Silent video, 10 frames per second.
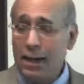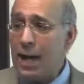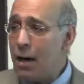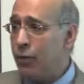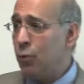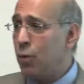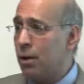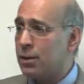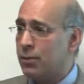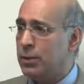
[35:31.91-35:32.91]
Now, if it
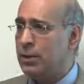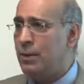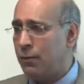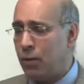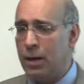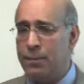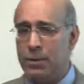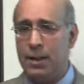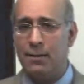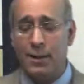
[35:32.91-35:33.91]
works, which is about
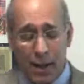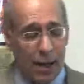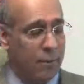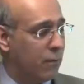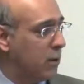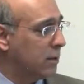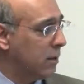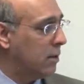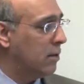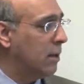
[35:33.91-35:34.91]
40% of the time,
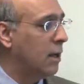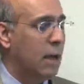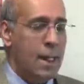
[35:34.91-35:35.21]
unfortunately, only,